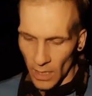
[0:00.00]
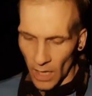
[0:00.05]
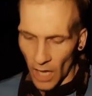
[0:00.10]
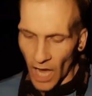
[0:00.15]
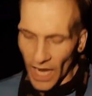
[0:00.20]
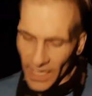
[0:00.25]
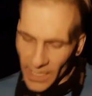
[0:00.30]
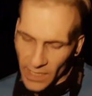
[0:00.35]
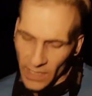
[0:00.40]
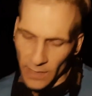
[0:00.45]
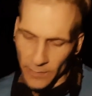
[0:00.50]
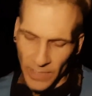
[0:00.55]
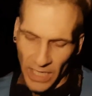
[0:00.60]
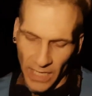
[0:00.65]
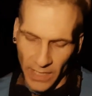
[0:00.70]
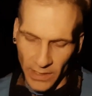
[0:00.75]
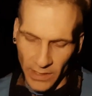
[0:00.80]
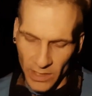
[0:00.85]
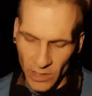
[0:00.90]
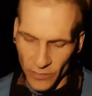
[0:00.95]
I ended up
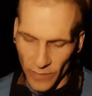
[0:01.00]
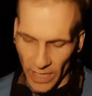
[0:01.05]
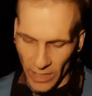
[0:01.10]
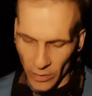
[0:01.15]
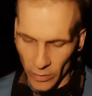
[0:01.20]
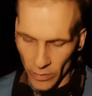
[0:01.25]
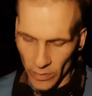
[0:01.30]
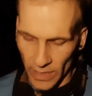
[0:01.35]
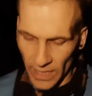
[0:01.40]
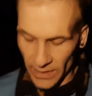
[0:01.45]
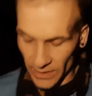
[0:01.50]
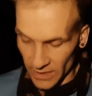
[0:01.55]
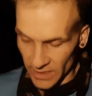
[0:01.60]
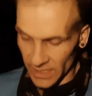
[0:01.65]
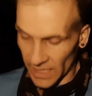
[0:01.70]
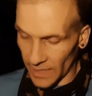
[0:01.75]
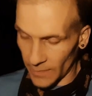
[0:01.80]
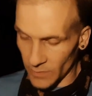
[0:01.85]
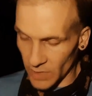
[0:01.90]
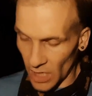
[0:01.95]
getting this record at the
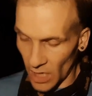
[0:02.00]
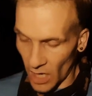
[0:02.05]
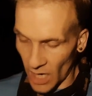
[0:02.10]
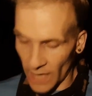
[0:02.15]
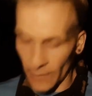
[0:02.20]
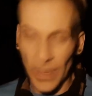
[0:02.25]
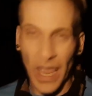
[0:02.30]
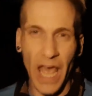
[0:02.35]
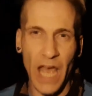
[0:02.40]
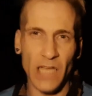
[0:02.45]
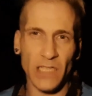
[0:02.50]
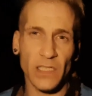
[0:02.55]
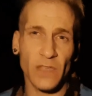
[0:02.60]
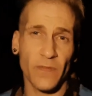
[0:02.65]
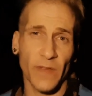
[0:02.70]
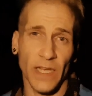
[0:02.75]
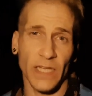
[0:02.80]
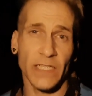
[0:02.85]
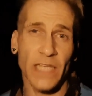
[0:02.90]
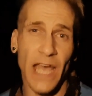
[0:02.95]
same time as
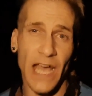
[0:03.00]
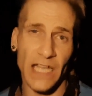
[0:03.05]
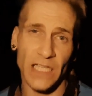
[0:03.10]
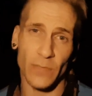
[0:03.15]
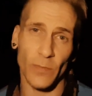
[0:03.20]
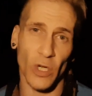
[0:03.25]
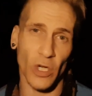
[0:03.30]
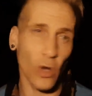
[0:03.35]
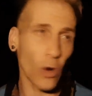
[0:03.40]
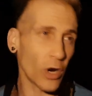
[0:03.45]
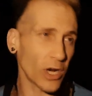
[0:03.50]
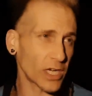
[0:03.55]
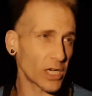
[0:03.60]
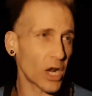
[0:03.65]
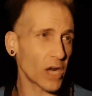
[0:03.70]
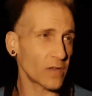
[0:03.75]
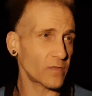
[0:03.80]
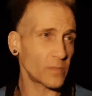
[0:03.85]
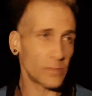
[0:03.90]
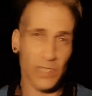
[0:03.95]
Phantasmagore. I
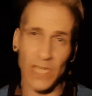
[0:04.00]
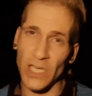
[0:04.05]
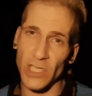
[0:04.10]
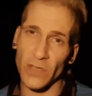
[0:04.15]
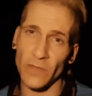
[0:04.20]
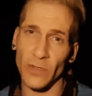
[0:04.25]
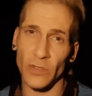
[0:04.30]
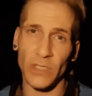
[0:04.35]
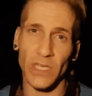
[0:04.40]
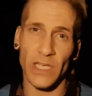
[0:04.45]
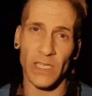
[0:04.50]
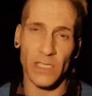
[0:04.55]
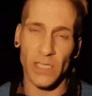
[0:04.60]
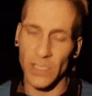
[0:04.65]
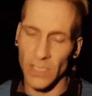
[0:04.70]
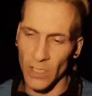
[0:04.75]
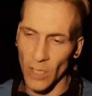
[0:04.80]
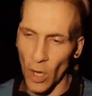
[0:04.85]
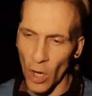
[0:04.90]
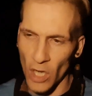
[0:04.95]
got it from Deja Vu
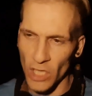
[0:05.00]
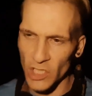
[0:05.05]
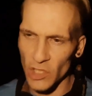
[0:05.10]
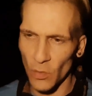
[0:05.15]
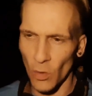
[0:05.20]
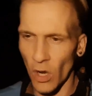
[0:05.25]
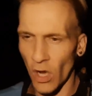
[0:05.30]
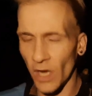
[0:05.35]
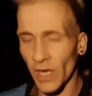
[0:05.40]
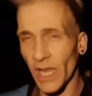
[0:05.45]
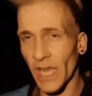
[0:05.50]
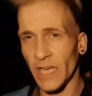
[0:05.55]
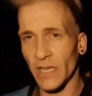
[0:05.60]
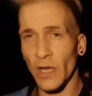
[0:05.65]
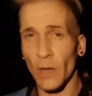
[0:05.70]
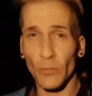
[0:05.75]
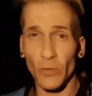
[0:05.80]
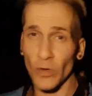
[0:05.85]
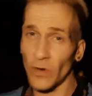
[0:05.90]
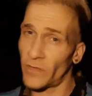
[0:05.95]
Discs in Oshawa a
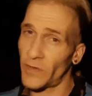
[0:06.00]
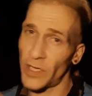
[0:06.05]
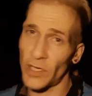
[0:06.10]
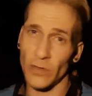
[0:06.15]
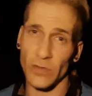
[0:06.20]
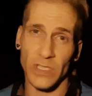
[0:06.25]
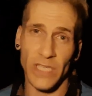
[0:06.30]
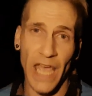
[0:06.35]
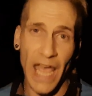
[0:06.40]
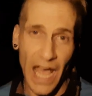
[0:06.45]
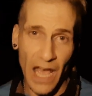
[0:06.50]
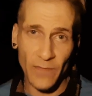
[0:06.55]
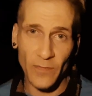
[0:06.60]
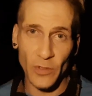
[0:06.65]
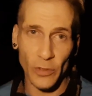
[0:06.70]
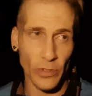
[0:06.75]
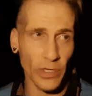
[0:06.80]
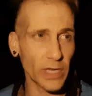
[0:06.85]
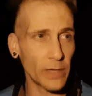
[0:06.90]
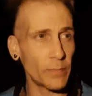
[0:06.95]
number of years
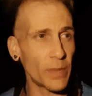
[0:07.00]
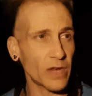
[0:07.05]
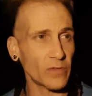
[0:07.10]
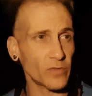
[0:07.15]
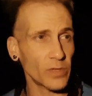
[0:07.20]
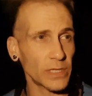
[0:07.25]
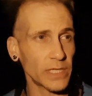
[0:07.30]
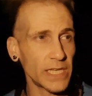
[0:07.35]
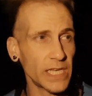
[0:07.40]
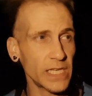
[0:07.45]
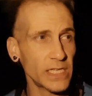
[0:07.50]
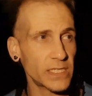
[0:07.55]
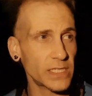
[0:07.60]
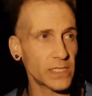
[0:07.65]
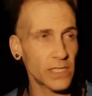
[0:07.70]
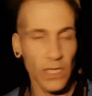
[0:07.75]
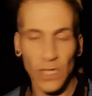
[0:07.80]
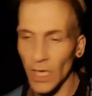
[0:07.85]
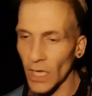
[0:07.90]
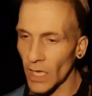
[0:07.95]
after it had been
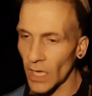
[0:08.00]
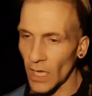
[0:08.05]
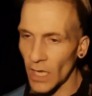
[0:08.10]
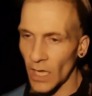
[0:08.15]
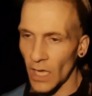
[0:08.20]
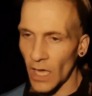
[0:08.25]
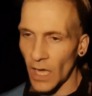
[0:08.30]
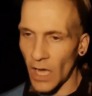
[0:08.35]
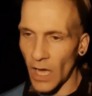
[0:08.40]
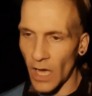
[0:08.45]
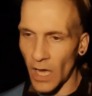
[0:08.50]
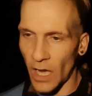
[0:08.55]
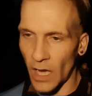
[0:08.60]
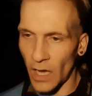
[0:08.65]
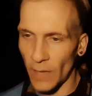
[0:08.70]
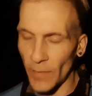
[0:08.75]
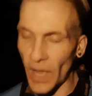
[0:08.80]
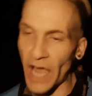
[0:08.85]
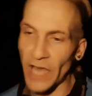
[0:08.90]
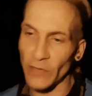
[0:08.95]
released.
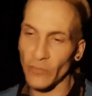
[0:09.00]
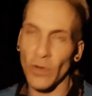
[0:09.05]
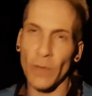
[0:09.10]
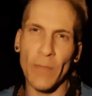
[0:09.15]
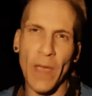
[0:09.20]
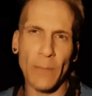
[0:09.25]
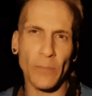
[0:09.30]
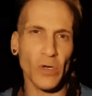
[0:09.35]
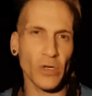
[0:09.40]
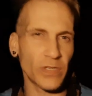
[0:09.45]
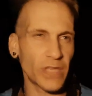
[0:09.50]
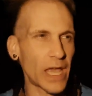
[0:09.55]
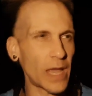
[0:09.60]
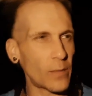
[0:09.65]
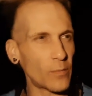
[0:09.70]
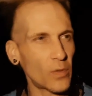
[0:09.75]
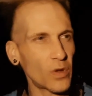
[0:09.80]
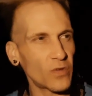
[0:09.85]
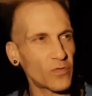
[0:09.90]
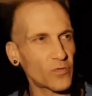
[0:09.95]
I'd remembered
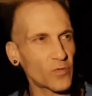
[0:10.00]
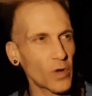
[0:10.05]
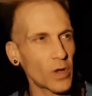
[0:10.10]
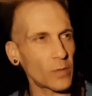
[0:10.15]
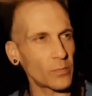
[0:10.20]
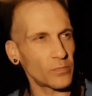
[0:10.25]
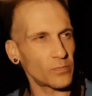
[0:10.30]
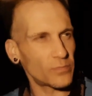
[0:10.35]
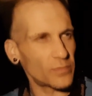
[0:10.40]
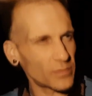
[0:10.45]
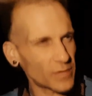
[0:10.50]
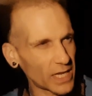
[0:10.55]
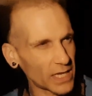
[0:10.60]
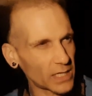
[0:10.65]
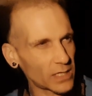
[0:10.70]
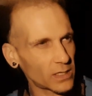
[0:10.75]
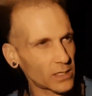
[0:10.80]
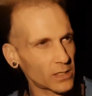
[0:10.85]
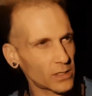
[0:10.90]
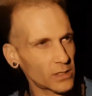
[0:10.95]
them from
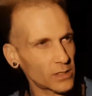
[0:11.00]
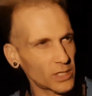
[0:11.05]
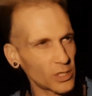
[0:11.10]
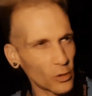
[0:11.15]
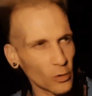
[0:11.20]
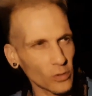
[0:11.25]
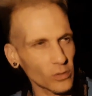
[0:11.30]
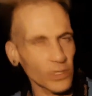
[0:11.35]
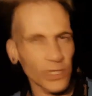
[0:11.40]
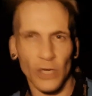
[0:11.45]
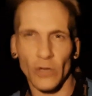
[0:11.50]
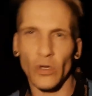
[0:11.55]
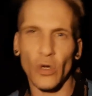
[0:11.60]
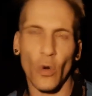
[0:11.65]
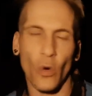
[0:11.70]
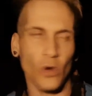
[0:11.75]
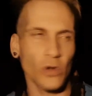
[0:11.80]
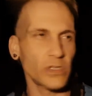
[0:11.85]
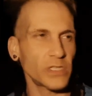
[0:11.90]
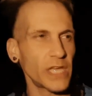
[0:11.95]
like the earlier
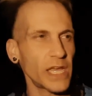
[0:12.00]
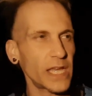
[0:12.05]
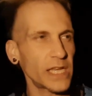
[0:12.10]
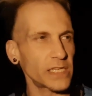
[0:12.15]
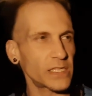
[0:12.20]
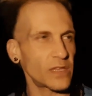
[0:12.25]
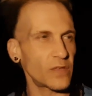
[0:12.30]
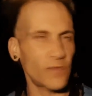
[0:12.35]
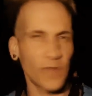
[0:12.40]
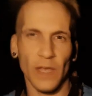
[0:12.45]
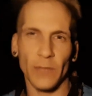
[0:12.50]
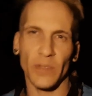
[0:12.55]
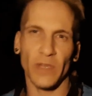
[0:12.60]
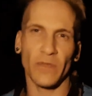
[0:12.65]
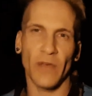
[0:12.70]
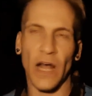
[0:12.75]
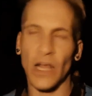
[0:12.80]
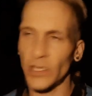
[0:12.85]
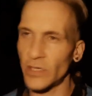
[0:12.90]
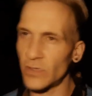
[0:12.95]
Korn days, the family
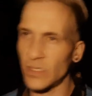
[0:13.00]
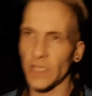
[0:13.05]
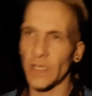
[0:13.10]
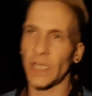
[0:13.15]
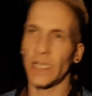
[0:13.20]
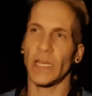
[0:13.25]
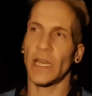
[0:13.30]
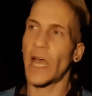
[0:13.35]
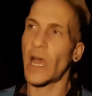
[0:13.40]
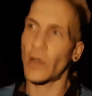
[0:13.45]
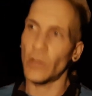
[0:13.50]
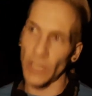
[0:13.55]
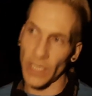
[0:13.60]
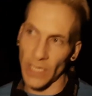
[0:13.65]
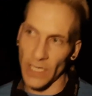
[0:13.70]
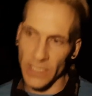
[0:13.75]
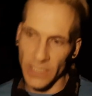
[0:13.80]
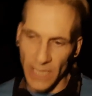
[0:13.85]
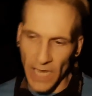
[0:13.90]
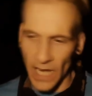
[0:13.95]
values thing, and how,
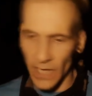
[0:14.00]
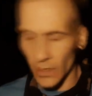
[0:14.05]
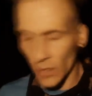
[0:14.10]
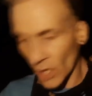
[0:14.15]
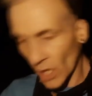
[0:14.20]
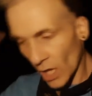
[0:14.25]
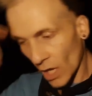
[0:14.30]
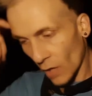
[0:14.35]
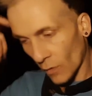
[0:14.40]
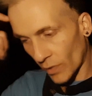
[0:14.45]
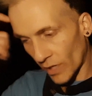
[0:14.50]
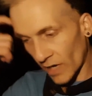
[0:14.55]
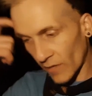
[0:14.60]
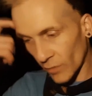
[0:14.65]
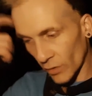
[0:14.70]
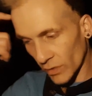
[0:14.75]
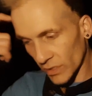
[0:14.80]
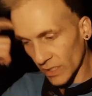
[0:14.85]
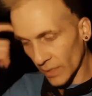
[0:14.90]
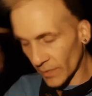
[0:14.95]
like I said,
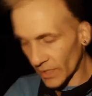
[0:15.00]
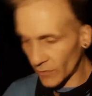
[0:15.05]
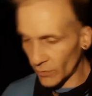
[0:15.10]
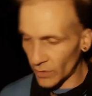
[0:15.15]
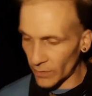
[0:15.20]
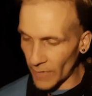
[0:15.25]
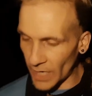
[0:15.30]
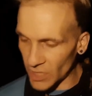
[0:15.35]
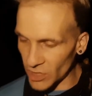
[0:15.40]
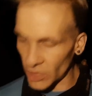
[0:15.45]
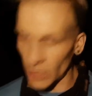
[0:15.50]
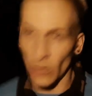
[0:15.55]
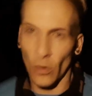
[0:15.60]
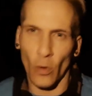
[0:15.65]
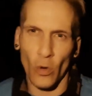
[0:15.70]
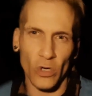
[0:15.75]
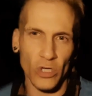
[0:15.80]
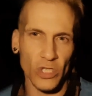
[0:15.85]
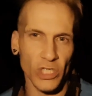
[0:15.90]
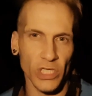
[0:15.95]
whenever somebody would mention
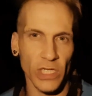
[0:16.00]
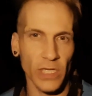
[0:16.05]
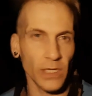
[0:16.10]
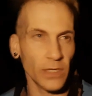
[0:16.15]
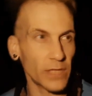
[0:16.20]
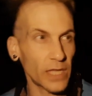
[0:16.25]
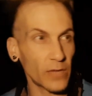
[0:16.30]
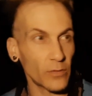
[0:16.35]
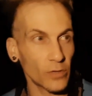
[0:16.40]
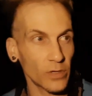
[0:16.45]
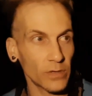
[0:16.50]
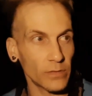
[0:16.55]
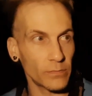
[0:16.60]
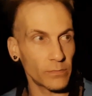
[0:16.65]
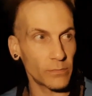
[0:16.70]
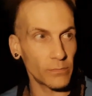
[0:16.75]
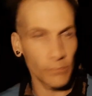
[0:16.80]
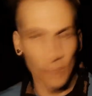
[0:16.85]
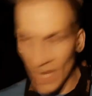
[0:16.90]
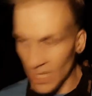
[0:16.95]
Orgy, they would
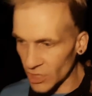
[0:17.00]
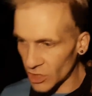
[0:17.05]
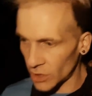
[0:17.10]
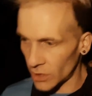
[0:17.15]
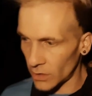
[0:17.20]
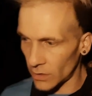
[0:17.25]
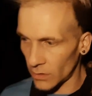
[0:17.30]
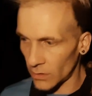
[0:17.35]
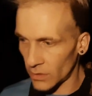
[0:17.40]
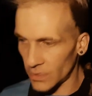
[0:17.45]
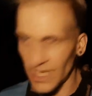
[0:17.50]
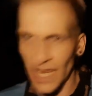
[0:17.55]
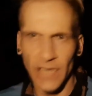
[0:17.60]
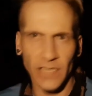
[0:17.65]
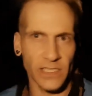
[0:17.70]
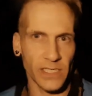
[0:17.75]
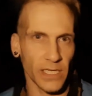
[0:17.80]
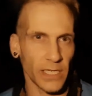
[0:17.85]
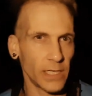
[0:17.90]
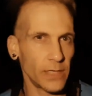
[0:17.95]
mention
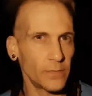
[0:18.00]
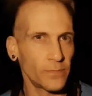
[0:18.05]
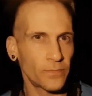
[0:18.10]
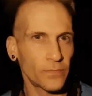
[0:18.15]
Deadsy.